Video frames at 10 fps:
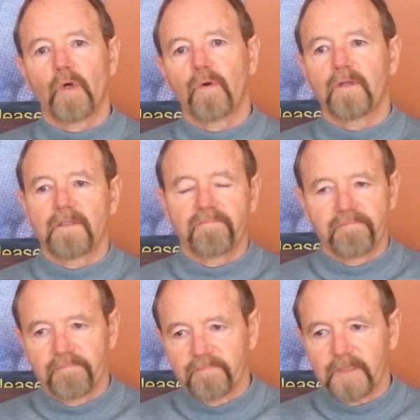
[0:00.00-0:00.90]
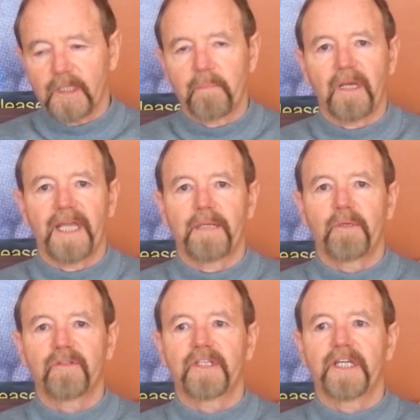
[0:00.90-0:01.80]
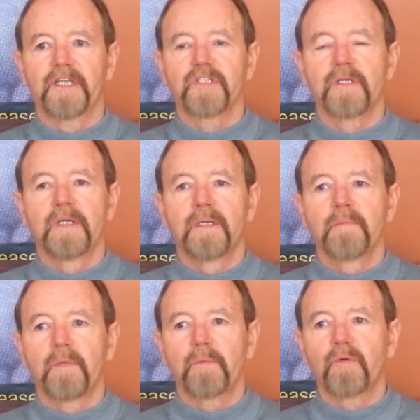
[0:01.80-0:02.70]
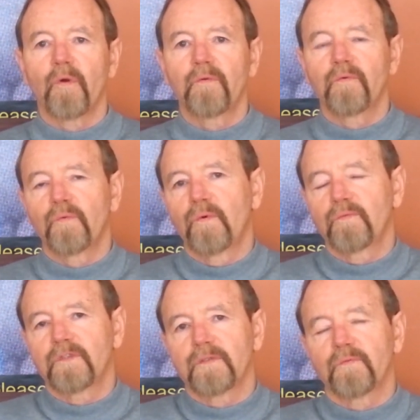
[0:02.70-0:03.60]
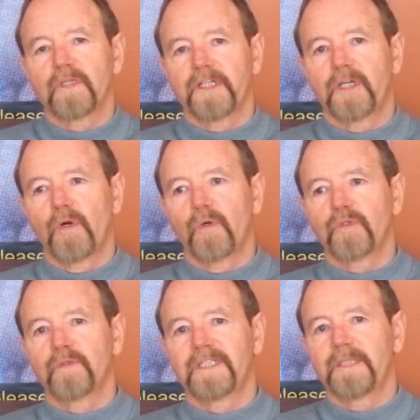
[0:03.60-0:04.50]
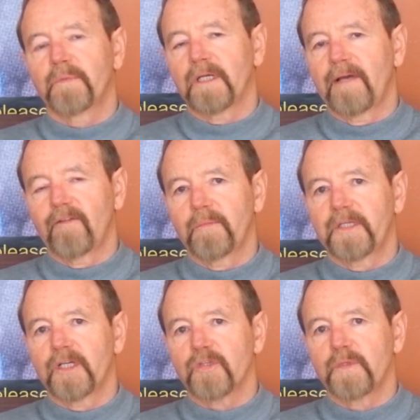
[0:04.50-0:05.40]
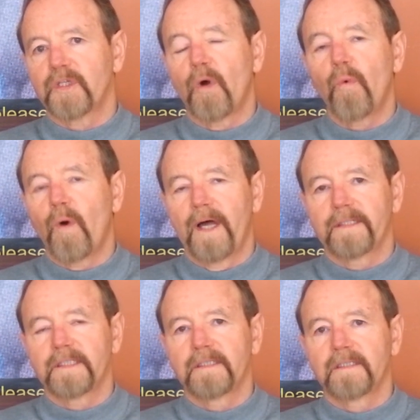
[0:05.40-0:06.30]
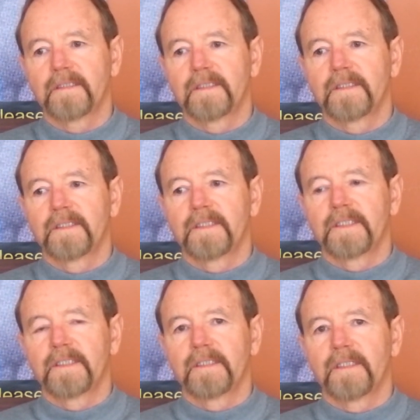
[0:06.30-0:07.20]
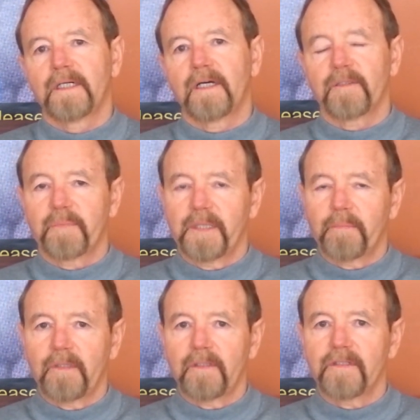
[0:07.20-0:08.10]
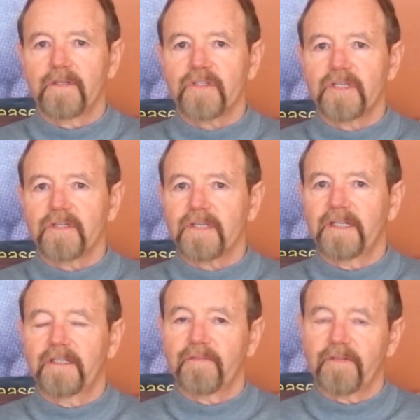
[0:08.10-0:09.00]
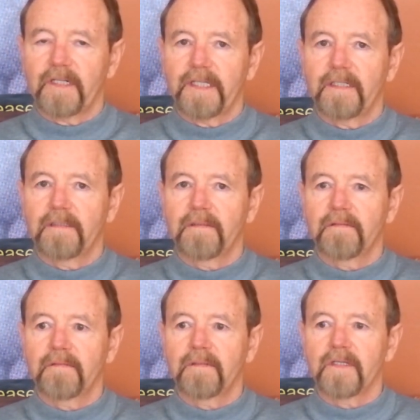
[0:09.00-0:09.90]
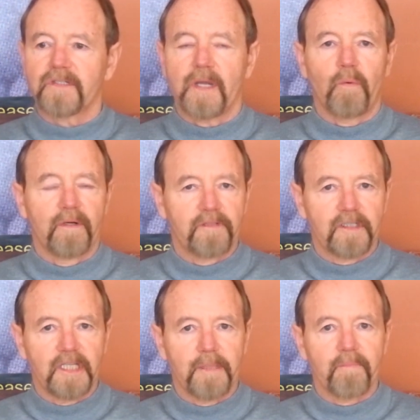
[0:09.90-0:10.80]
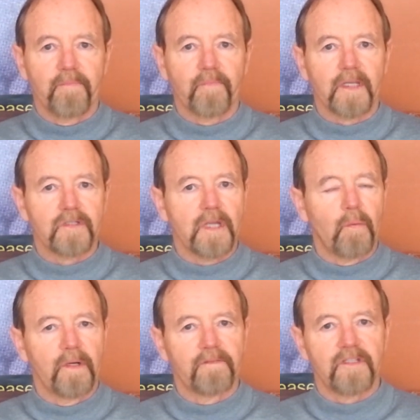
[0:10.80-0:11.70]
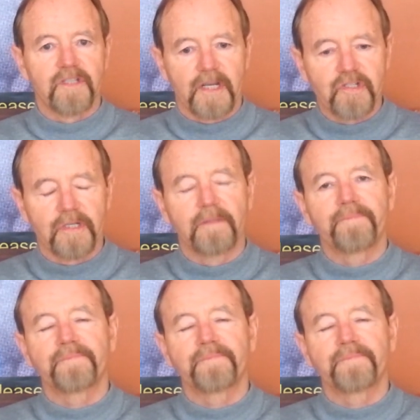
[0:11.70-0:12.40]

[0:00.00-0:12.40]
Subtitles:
Or we'll complain about things, but we won't really go to a deeper level because we don't want other people to see us any differently. As not one of the team, as not one of the section.